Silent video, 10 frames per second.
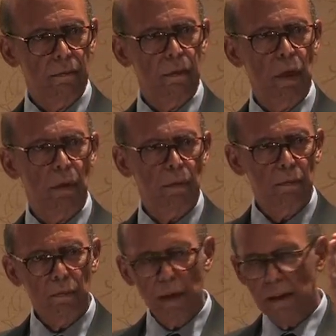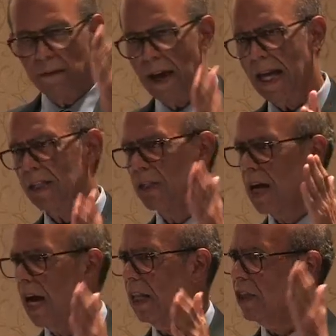you know, advanced
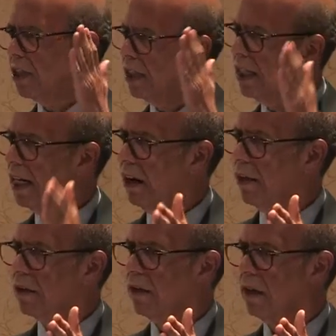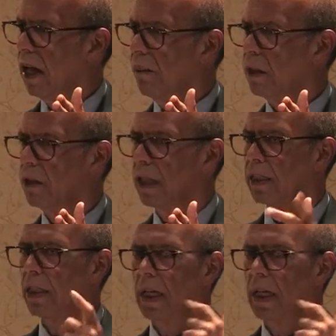knowledge in the areas of climate change.